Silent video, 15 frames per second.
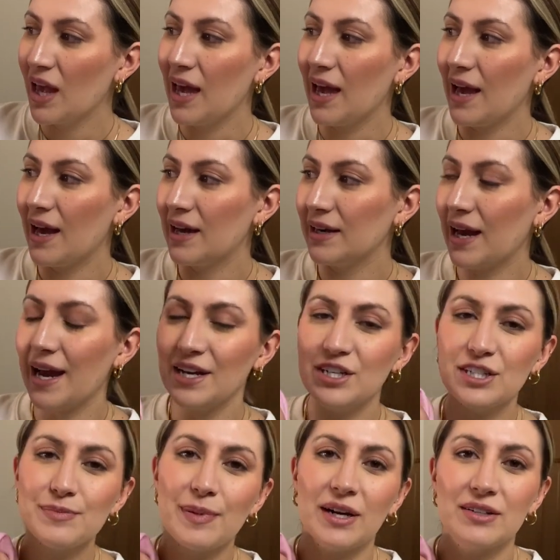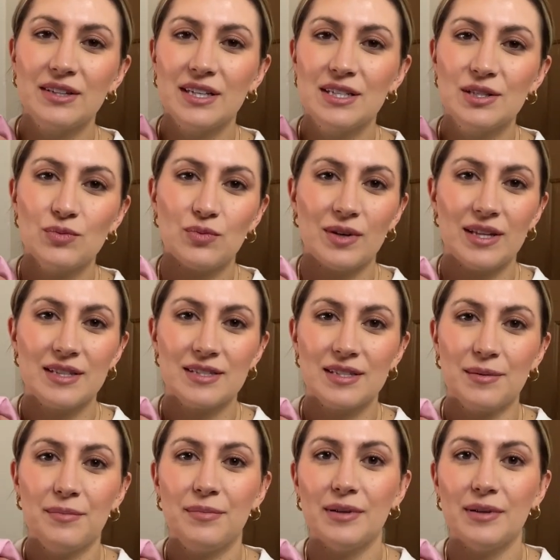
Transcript: And I just paired this with some